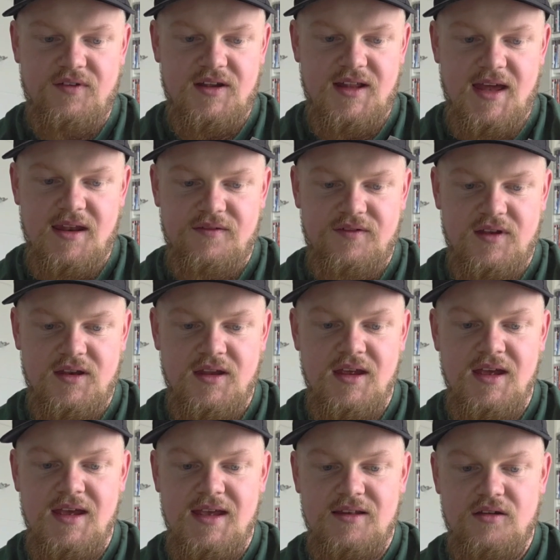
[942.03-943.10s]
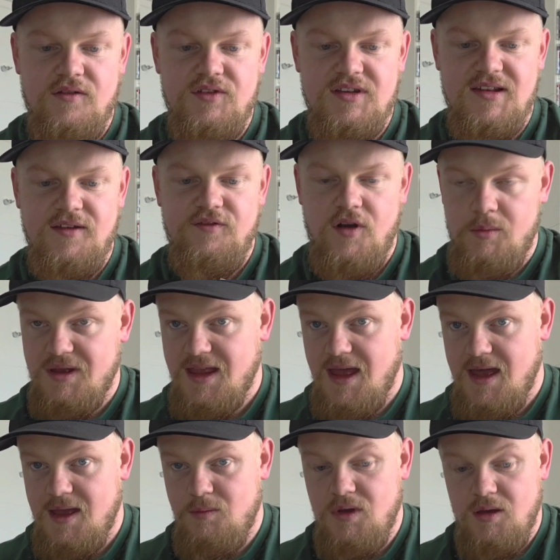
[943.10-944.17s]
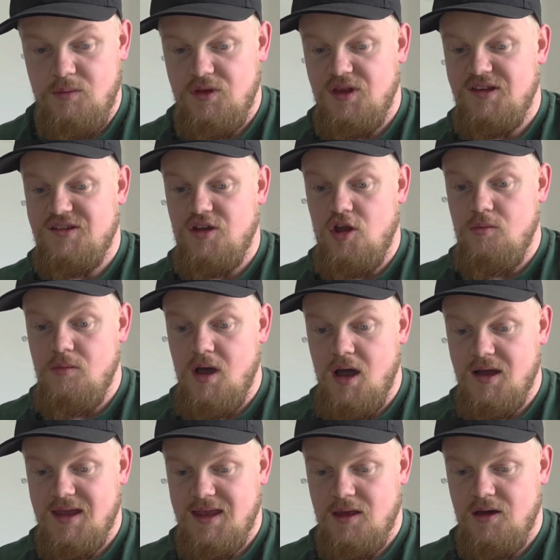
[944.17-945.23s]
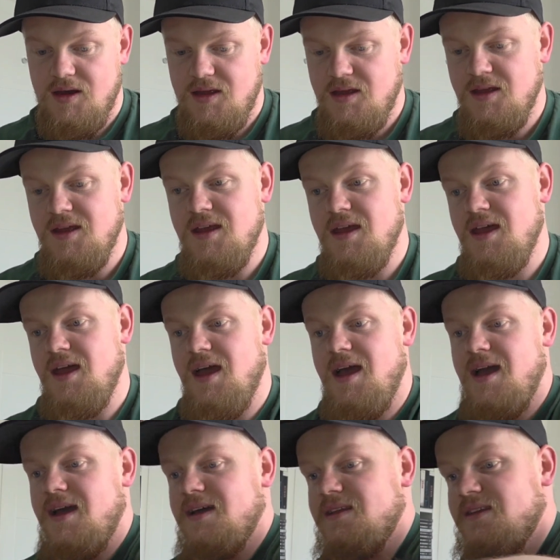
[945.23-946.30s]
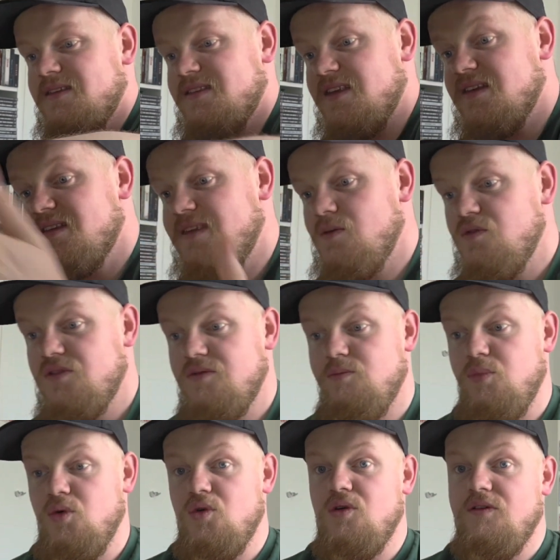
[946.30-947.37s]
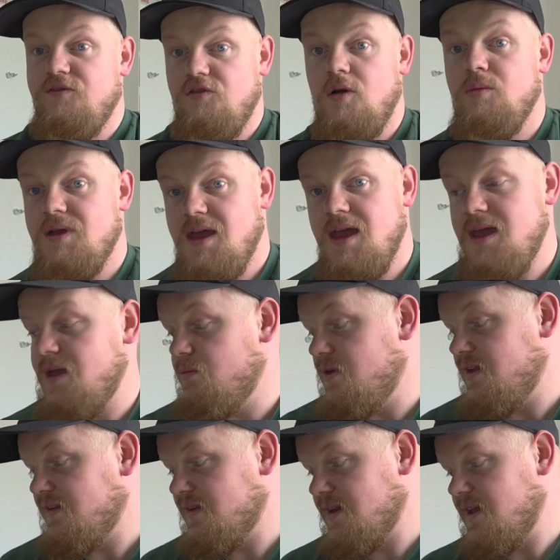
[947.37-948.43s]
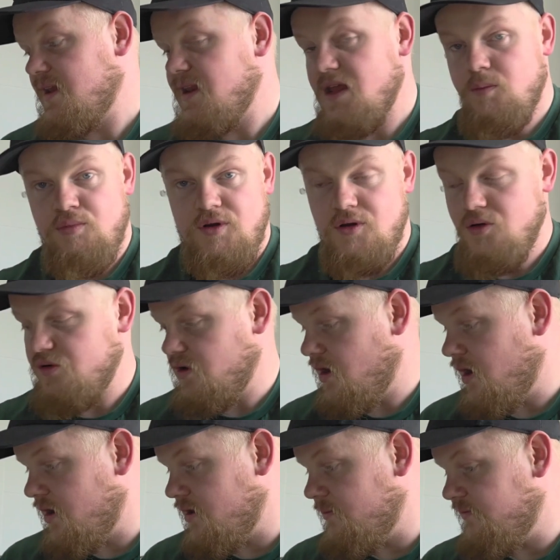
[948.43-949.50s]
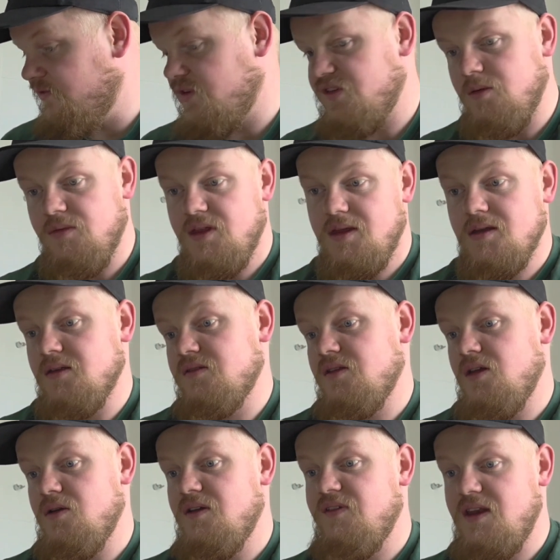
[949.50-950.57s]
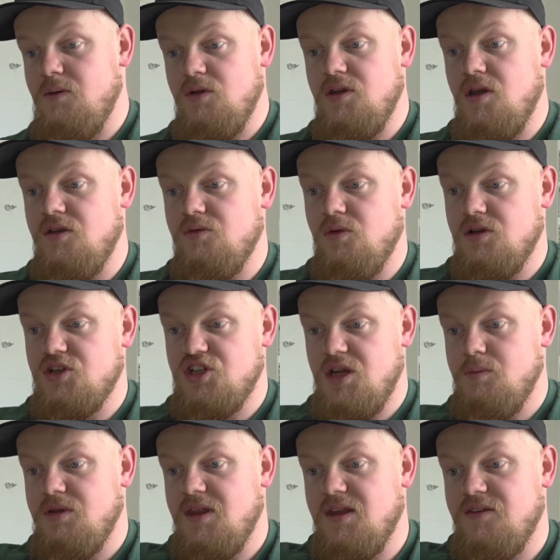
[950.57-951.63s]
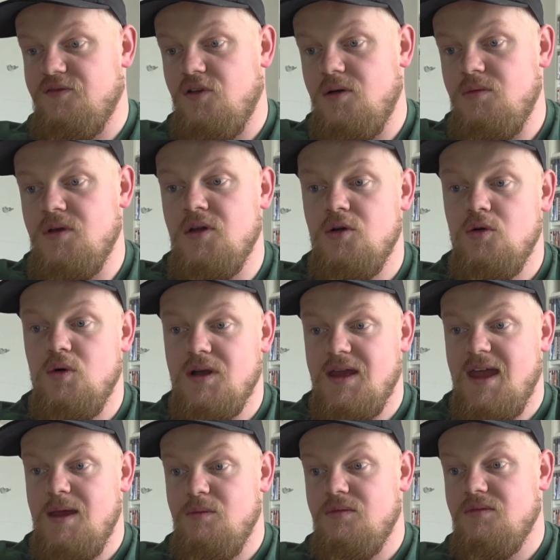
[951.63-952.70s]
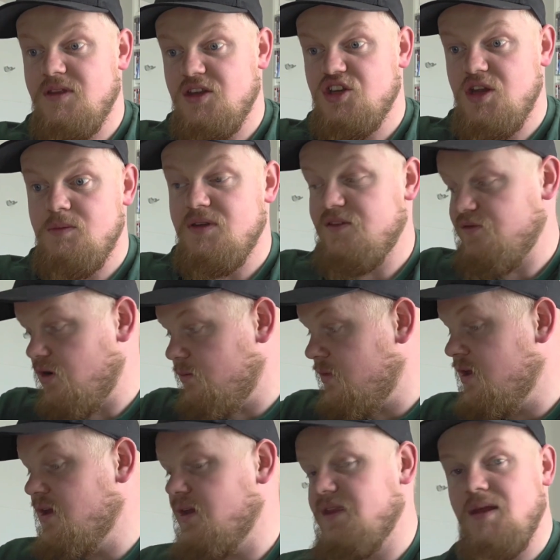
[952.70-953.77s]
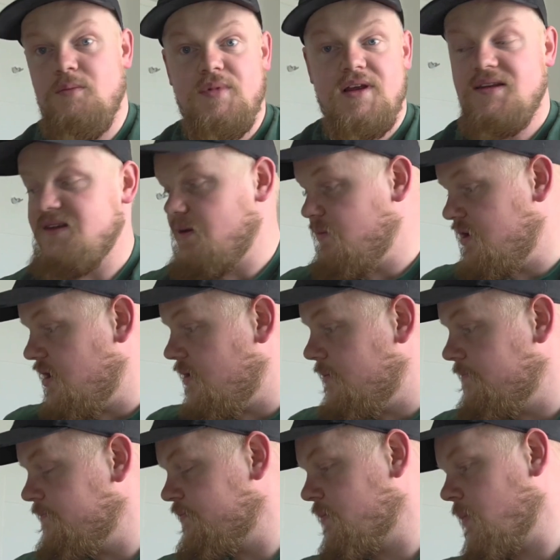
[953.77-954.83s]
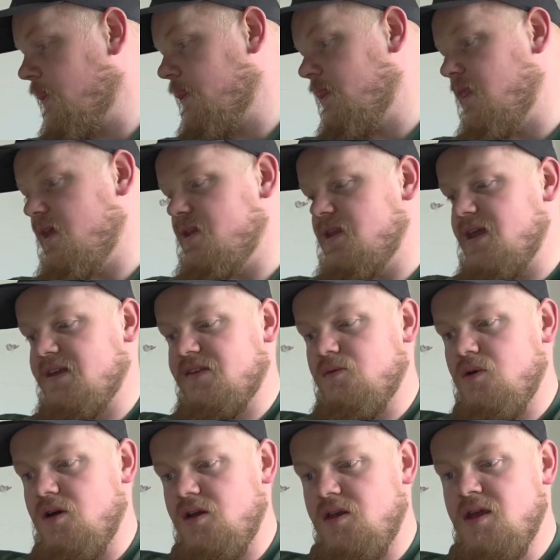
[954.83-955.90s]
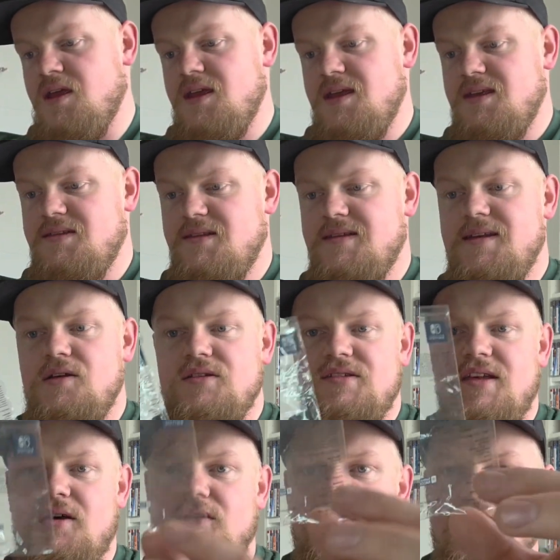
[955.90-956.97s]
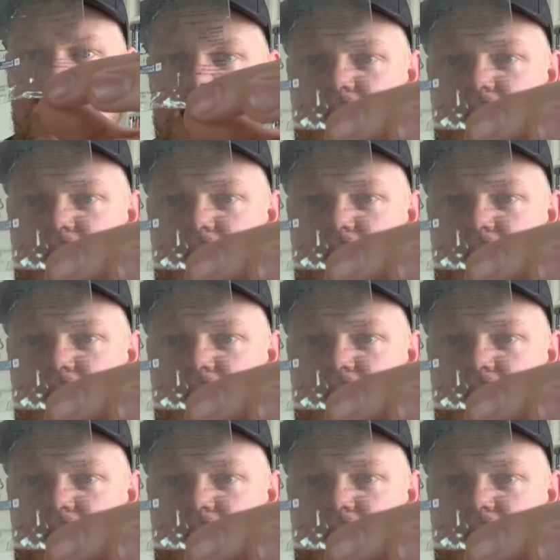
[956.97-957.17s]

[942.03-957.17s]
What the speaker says: find anything. It's obviously from a game, but there's no marking on it. And since it was bought from game, it's clearly a pre-order item for something. So if anyone knows what ship that's from, or what game the ship is from, then please let me know. The next one is this little Zelda